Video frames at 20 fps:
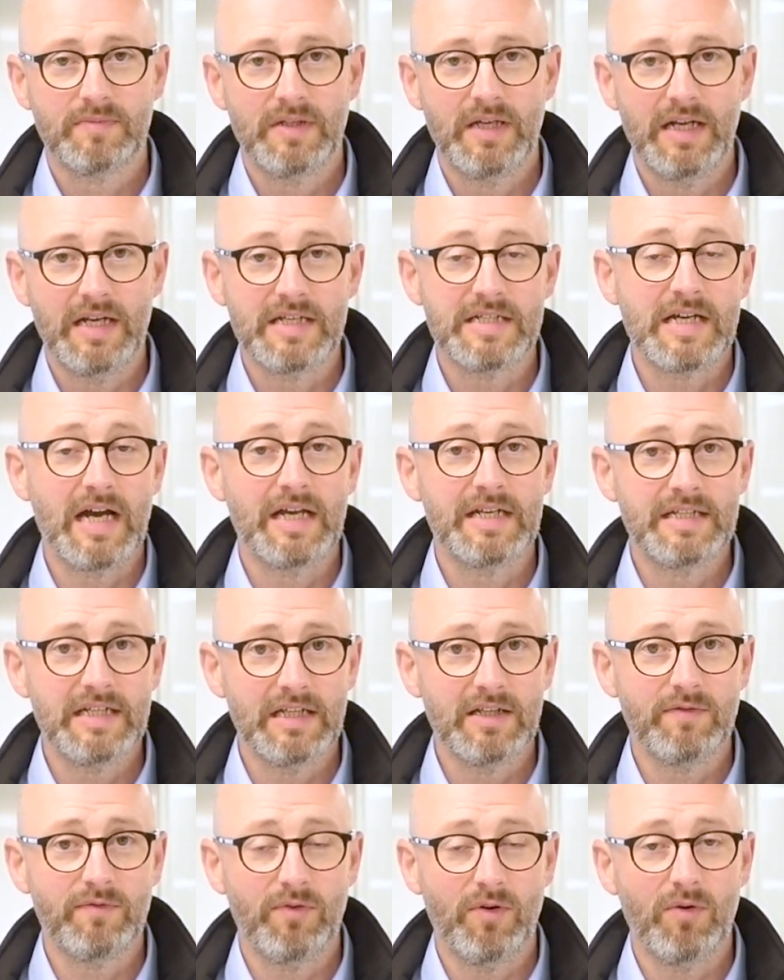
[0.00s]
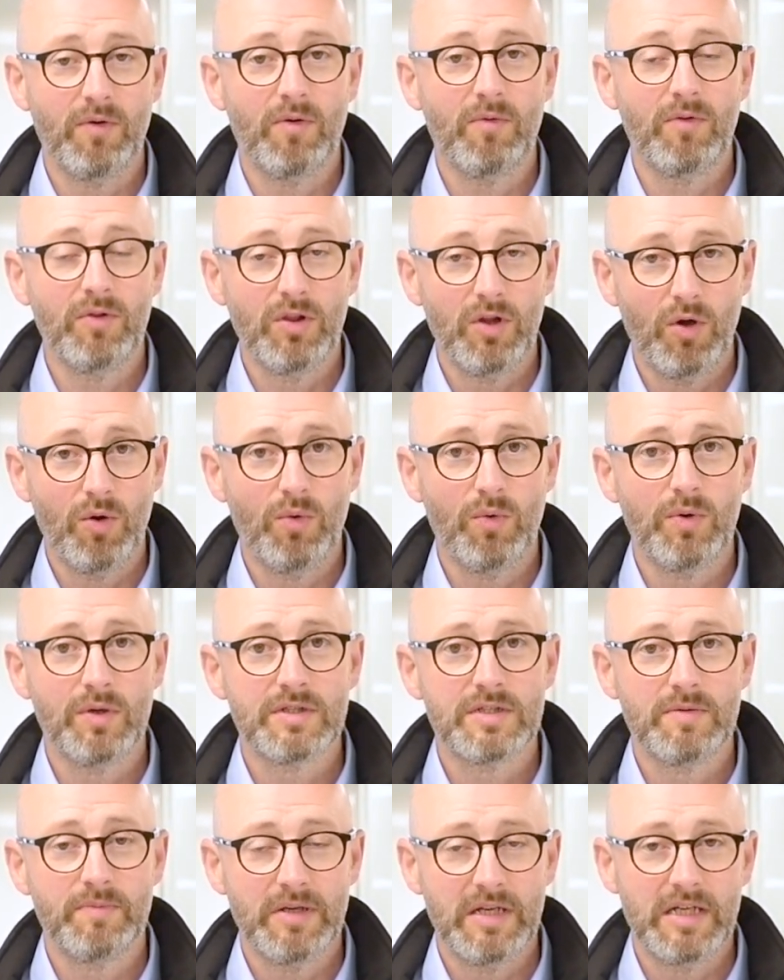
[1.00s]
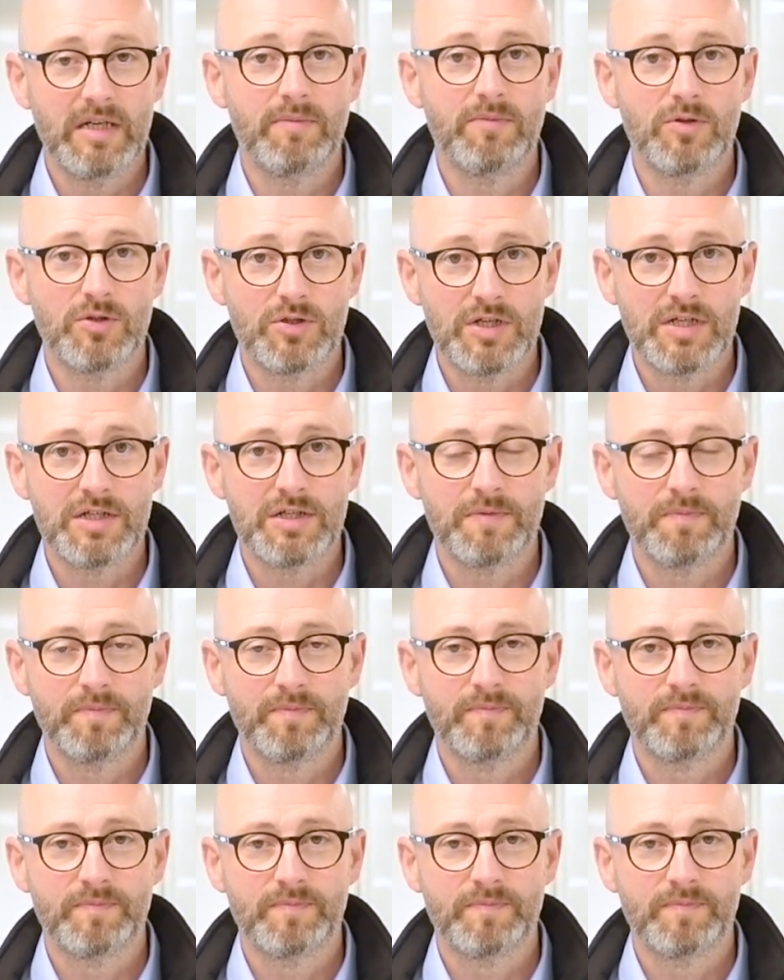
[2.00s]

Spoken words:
and it's ideal for low to medium usage.